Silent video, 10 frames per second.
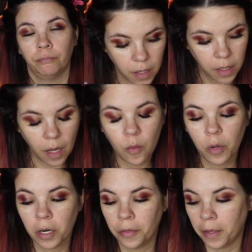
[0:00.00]
Another
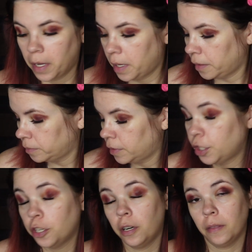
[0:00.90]
weird thing
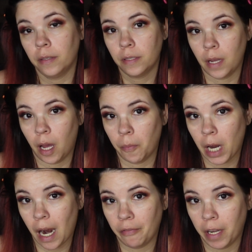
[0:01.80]
during this time that
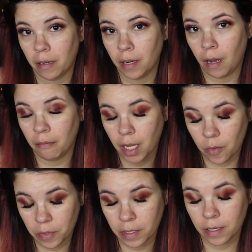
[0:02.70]
I found out that
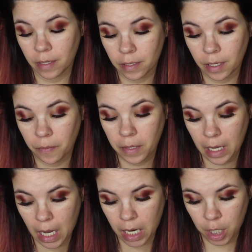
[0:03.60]
was something
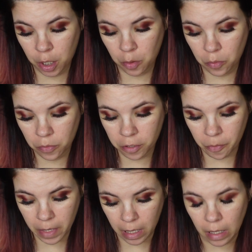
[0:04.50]
kind of new to
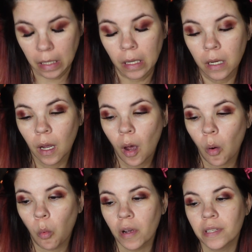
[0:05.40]
me
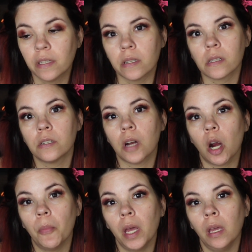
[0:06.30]
was
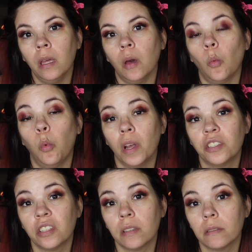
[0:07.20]
disturbing
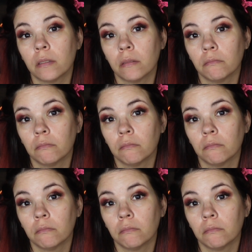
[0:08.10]
witches.